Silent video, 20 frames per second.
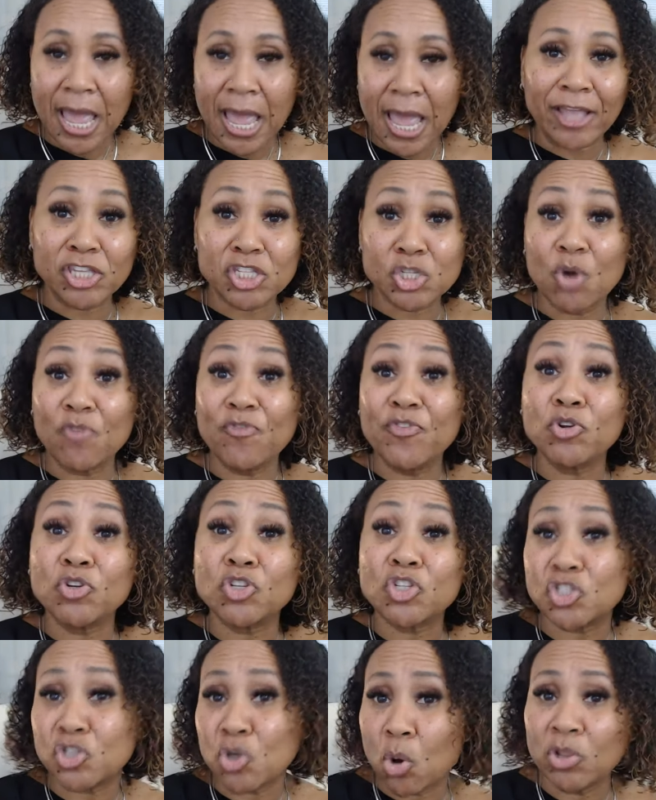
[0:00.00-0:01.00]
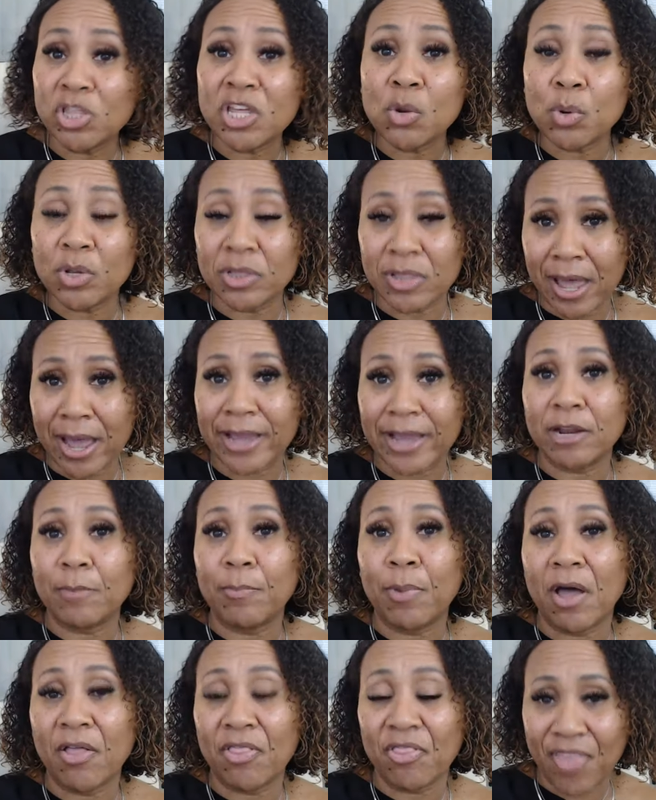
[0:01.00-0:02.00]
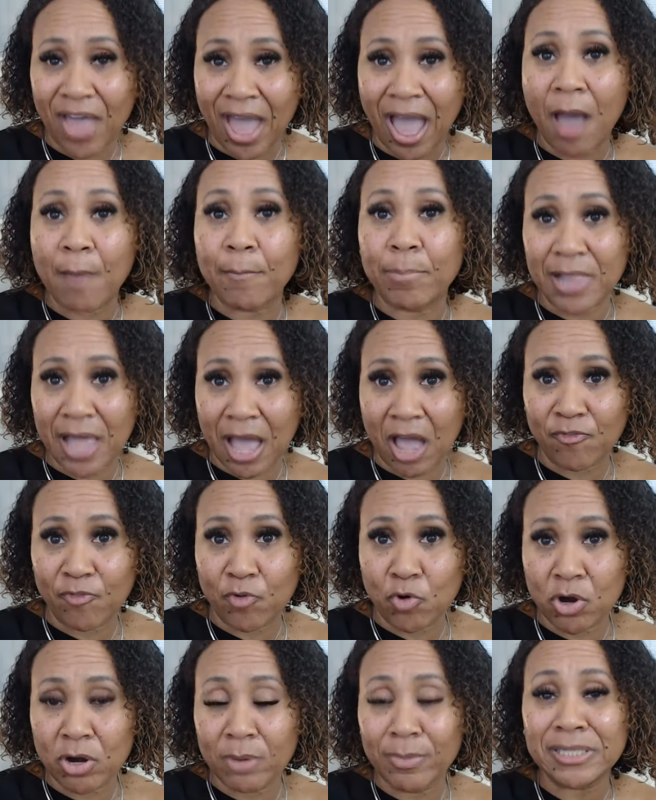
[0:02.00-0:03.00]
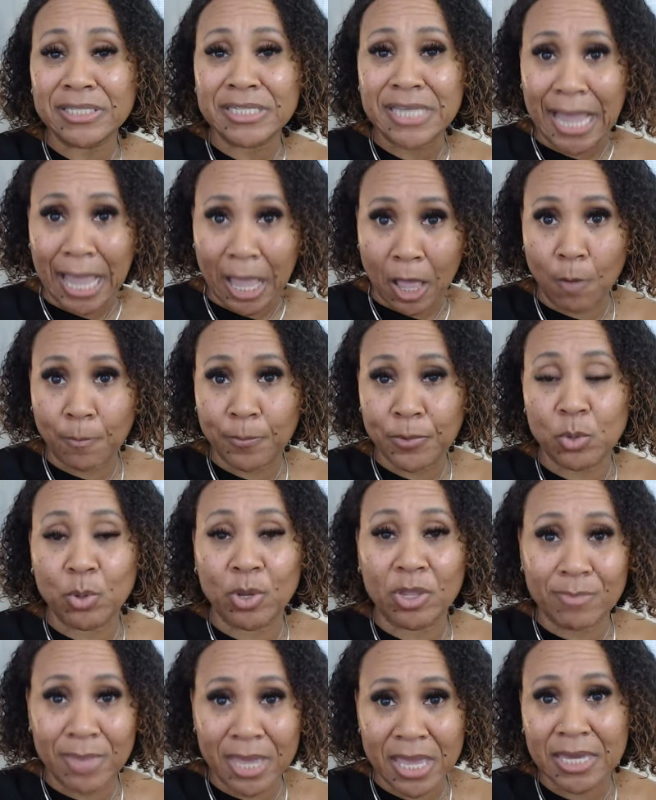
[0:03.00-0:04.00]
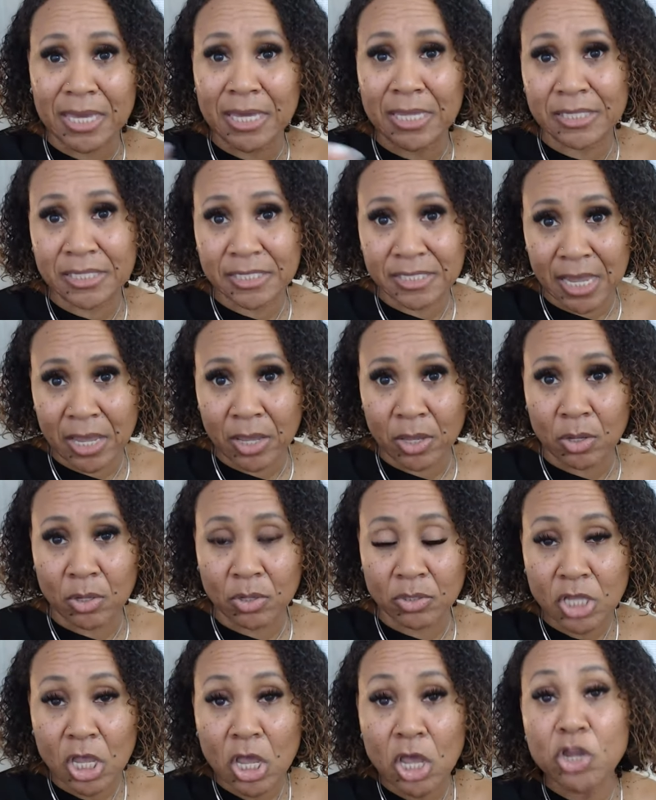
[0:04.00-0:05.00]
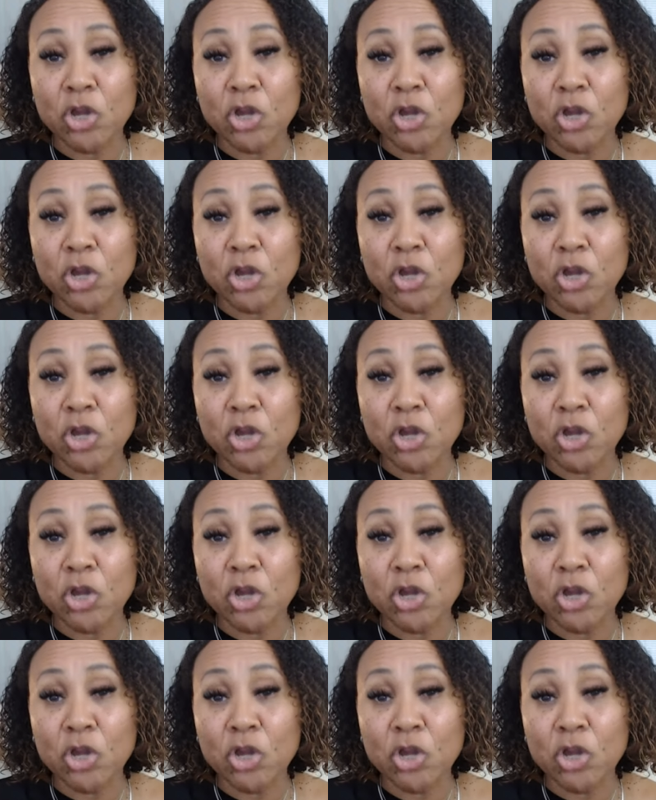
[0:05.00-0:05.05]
And so if you're solely relying upon that platform to help you in making sales,